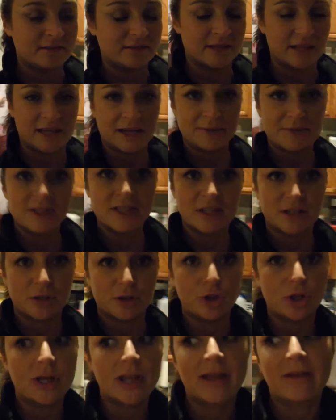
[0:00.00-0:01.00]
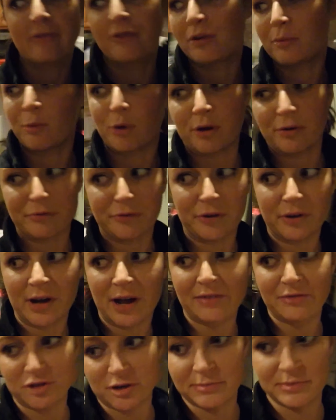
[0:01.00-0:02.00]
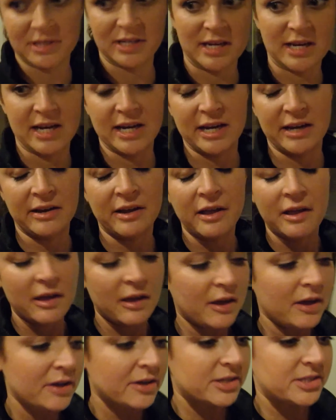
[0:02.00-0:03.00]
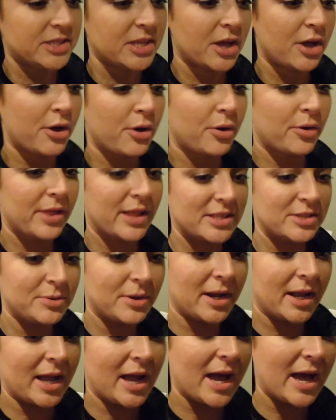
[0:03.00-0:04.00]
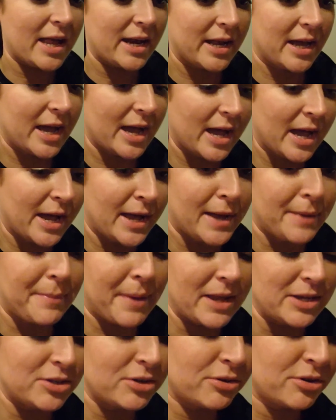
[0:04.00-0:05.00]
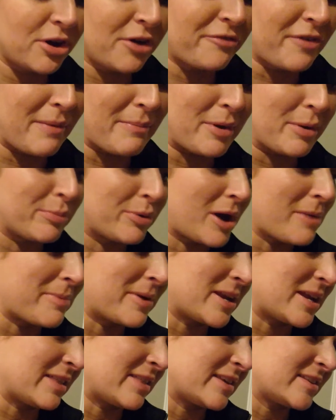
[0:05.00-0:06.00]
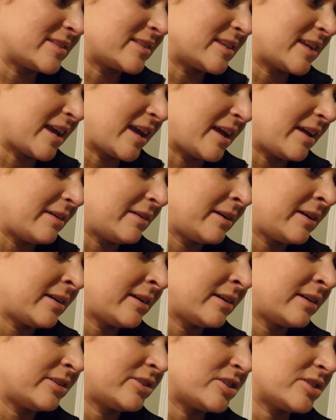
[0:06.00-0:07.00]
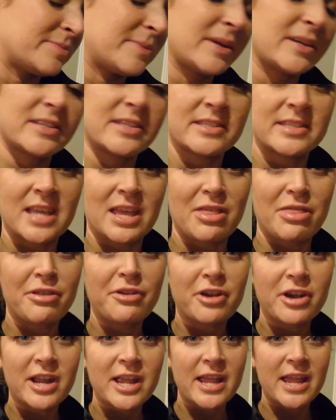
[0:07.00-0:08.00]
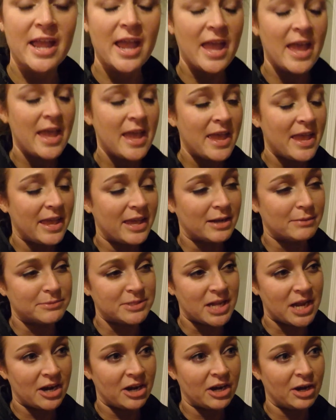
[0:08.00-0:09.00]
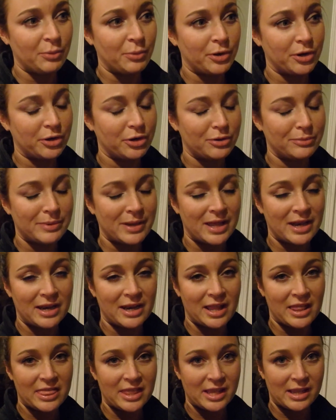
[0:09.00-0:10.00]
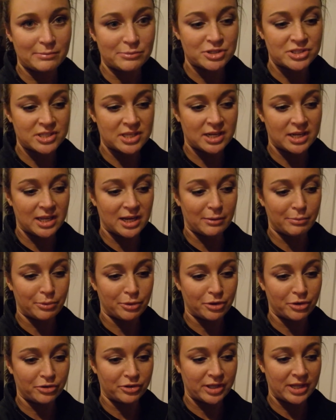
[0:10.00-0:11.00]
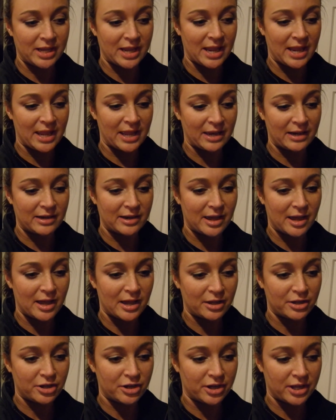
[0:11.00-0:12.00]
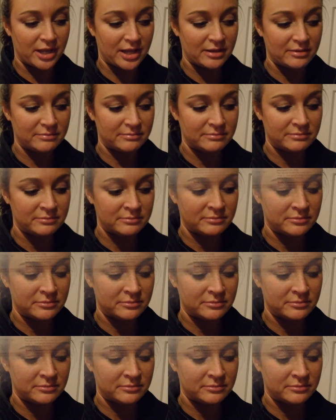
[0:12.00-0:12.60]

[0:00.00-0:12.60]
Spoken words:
like I'm still looking for more food after I'm done eating. So that's what I got. I don't know if I'm gonna prep any of this tonight just because it's 8:30. I'm tired and I want to go to bed, and I think I'm just gonna get up early and cook it. I also